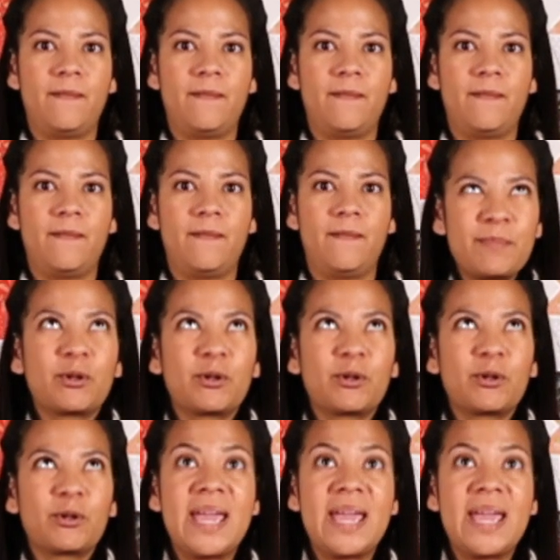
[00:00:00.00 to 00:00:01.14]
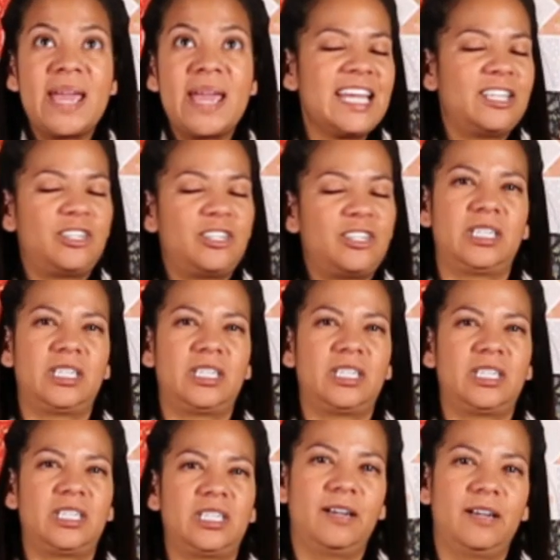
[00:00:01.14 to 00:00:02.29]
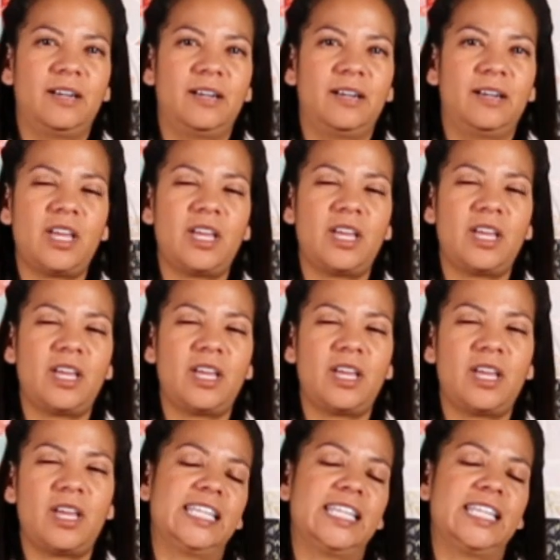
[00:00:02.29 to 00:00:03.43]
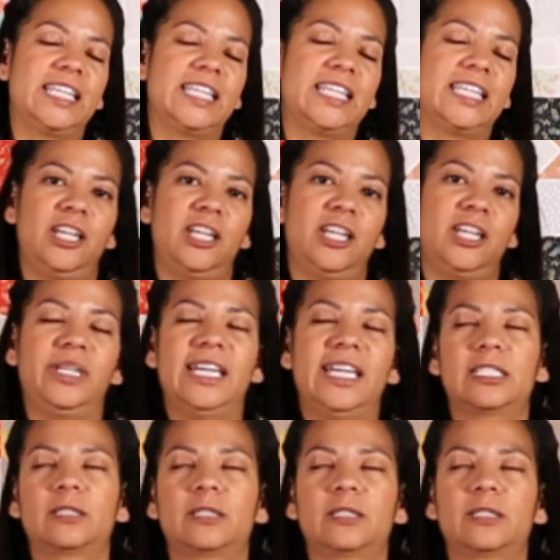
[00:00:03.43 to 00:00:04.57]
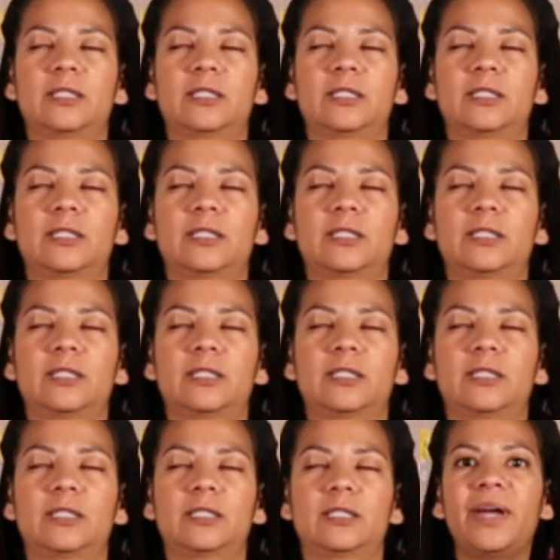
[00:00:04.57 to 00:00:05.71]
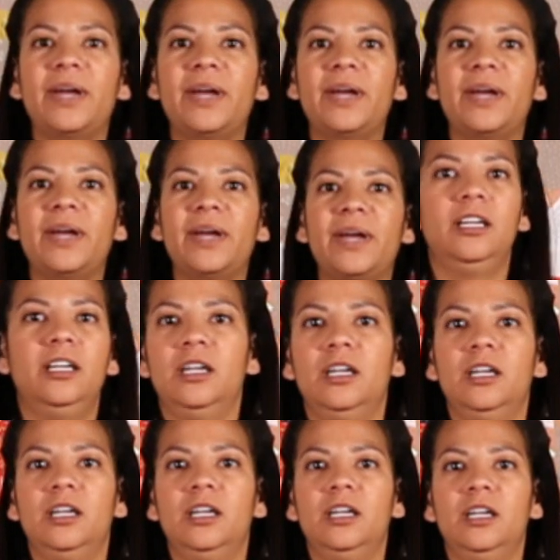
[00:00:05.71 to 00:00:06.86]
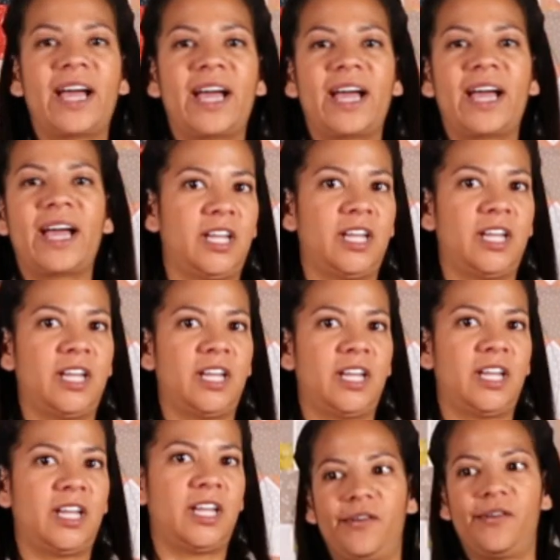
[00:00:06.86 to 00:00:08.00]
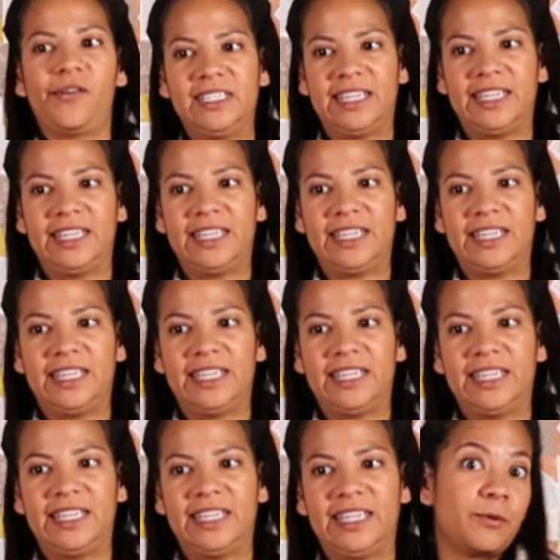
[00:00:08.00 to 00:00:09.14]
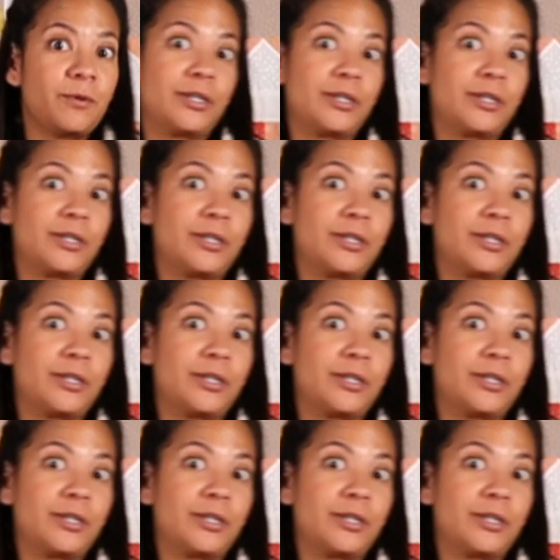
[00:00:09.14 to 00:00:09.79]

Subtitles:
that people are making is just, it's second to none. It truly is. But I can wax philosophical about all of these things. But that's not what you're interested